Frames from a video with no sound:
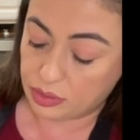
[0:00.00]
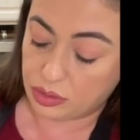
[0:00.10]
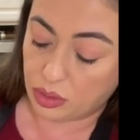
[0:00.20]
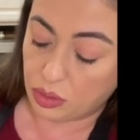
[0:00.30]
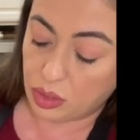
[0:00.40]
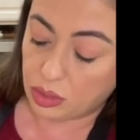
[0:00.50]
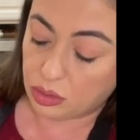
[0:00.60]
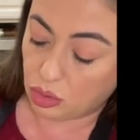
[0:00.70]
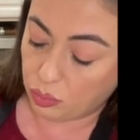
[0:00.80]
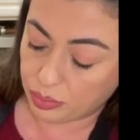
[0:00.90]
So
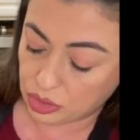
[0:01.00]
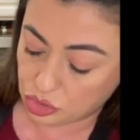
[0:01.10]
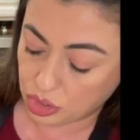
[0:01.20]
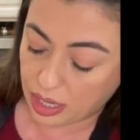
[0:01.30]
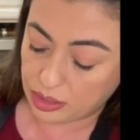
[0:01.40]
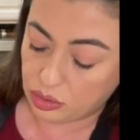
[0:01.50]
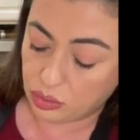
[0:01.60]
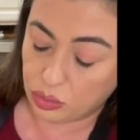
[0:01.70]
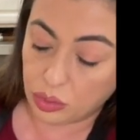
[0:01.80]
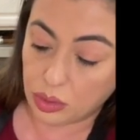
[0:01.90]
Don't be shy
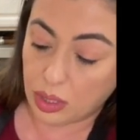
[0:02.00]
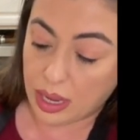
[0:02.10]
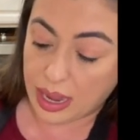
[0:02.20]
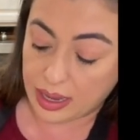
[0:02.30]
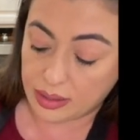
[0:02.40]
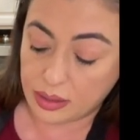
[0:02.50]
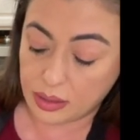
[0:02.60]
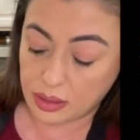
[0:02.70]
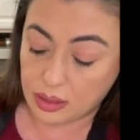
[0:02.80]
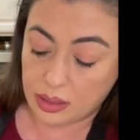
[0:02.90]
to add
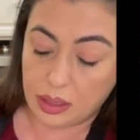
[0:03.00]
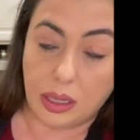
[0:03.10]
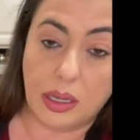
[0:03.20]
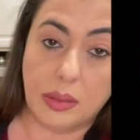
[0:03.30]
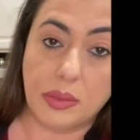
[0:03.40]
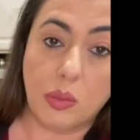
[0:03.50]
more